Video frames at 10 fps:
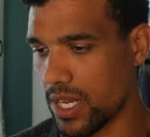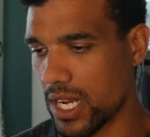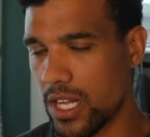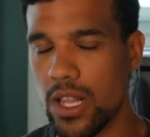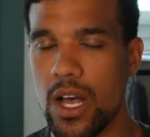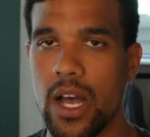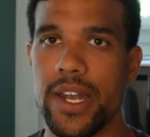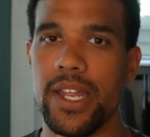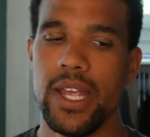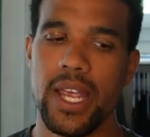
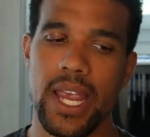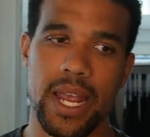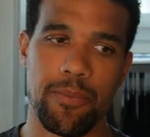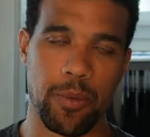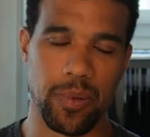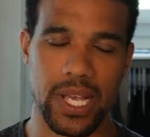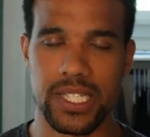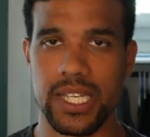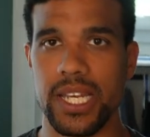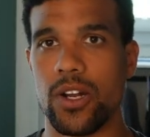Claude and
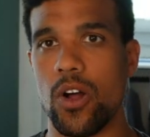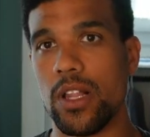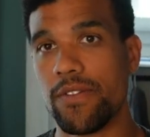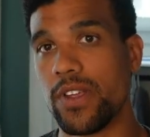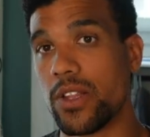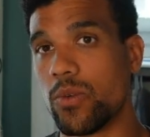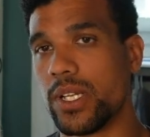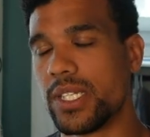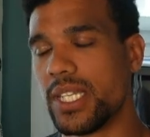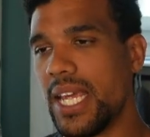Perplexity and all of the other
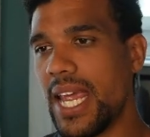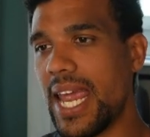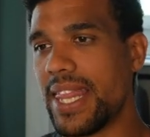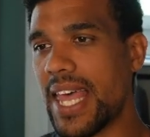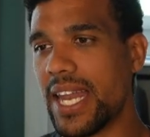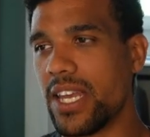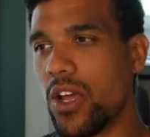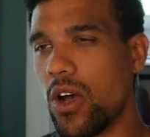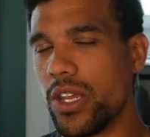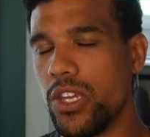ones that
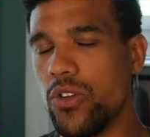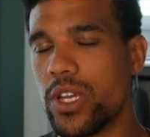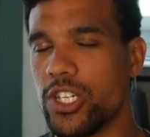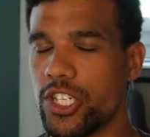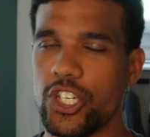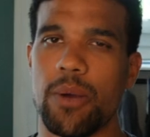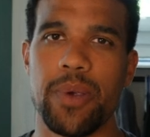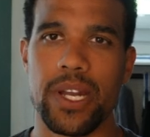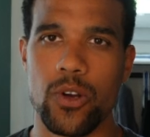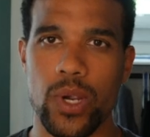you can just jump
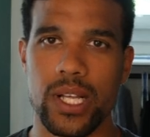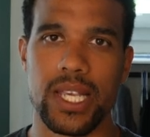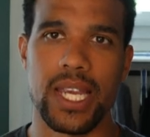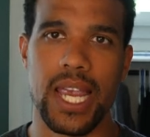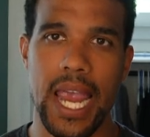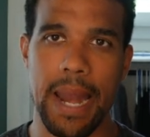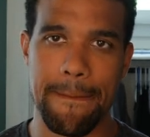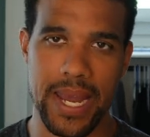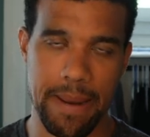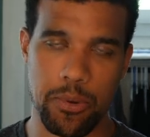in quickly and
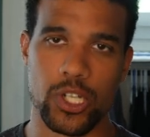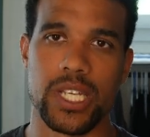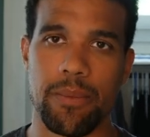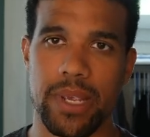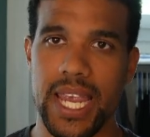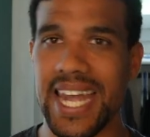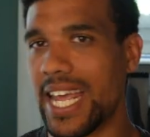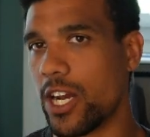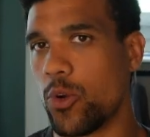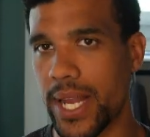input something and
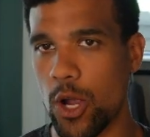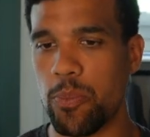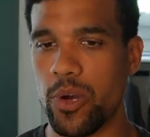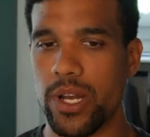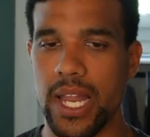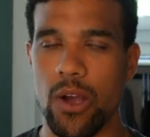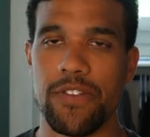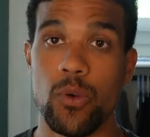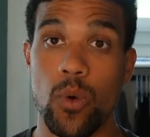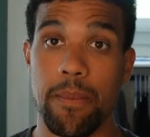get a quick output. Now, if
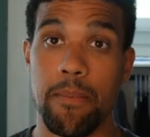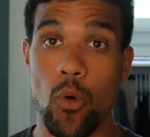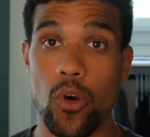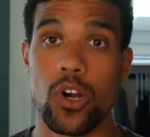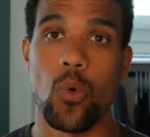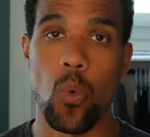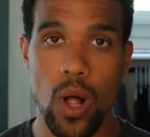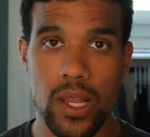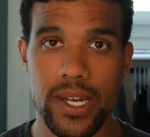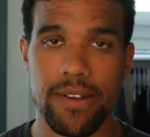you want more
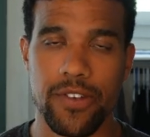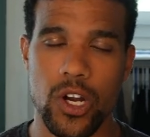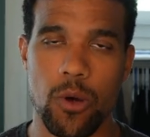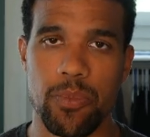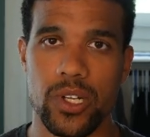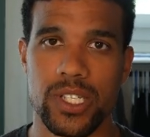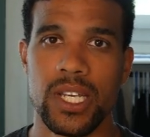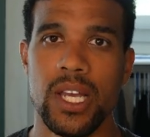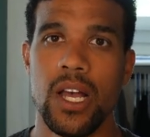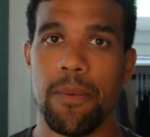quality of your outputs,
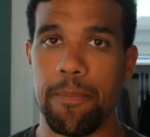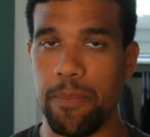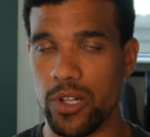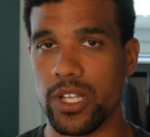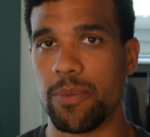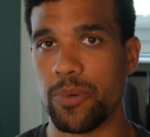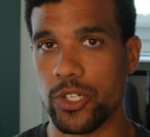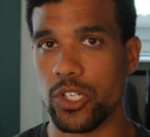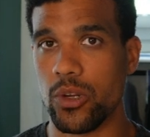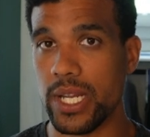building a
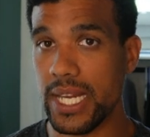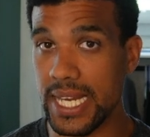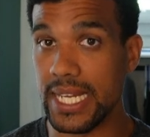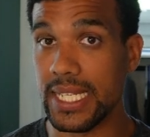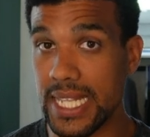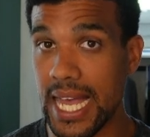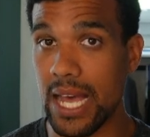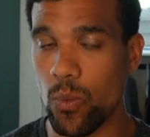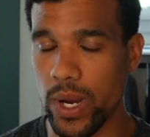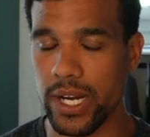persona is that
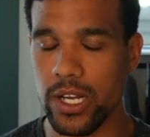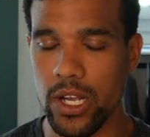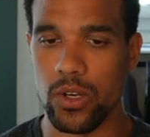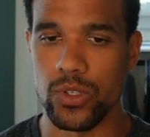way to go.